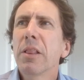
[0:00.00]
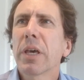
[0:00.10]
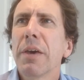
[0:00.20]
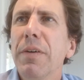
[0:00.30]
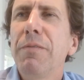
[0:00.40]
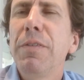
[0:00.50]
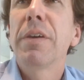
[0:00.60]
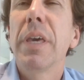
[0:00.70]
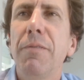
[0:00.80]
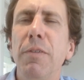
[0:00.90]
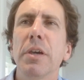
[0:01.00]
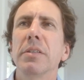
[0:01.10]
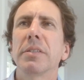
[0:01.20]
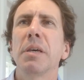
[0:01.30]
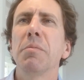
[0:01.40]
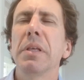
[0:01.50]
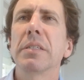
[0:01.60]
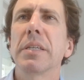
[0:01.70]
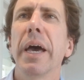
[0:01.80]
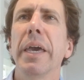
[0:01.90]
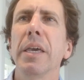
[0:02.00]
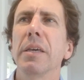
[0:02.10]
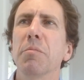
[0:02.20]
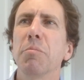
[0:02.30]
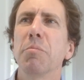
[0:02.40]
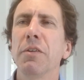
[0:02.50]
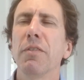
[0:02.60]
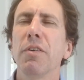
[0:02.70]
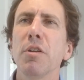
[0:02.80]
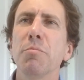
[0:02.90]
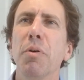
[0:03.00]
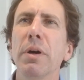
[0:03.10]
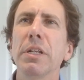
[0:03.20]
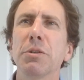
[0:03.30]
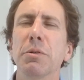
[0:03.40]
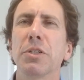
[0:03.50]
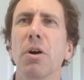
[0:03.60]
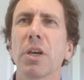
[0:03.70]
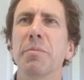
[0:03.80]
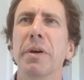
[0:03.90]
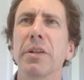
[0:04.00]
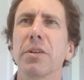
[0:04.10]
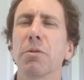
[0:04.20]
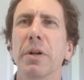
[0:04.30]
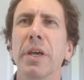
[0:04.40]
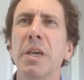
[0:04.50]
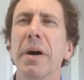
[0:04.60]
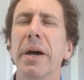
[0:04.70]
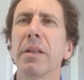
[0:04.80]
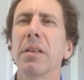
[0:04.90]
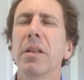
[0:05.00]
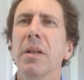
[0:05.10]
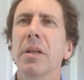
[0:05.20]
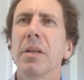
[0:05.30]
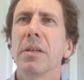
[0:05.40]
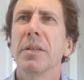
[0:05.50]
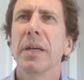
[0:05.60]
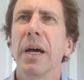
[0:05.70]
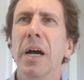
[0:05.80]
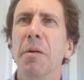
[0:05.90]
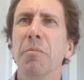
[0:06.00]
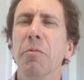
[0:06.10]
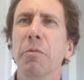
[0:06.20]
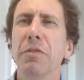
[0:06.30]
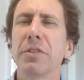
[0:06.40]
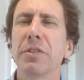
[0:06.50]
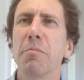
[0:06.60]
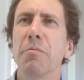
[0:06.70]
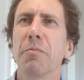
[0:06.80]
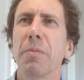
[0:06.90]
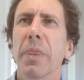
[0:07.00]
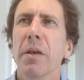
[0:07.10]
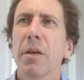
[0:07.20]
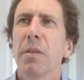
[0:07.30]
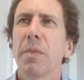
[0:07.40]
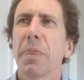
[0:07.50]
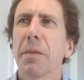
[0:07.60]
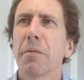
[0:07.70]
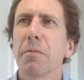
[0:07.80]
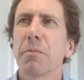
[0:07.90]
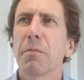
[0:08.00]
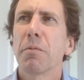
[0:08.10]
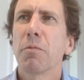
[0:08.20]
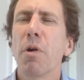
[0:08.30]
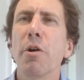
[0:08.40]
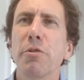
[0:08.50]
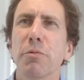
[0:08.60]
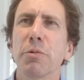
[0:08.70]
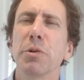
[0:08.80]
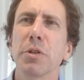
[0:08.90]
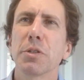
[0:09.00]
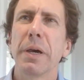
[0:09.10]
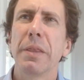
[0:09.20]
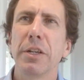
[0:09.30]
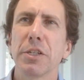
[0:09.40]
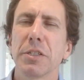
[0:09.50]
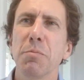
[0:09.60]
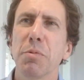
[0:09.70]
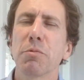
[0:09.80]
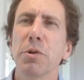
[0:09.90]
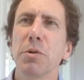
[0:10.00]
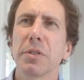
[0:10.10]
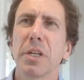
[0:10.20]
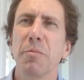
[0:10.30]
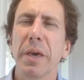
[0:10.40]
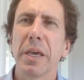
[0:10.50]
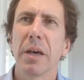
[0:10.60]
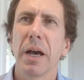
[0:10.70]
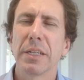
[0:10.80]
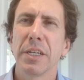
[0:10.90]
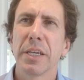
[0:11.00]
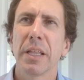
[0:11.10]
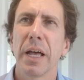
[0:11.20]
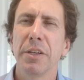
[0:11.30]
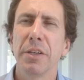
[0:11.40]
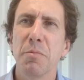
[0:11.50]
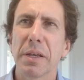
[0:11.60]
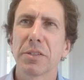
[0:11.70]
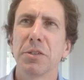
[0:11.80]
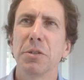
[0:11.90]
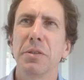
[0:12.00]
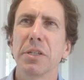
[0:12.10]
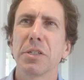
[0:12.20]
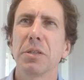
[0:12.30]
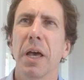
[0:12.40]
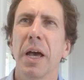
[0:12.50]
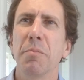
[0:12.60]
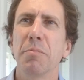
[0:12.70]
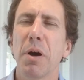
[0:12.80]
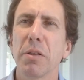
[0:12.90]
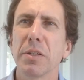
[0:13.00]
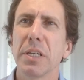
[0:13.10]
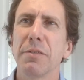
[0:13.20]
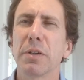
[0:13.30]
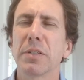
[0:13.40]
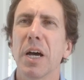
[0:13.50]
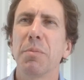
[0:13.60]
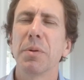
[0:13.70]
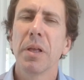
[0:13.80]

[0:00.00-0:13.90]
look, if you can simply say, if you can point to a document or an email with some rote rules where they're just simple rules that are being articulated, you must do this policy, for example,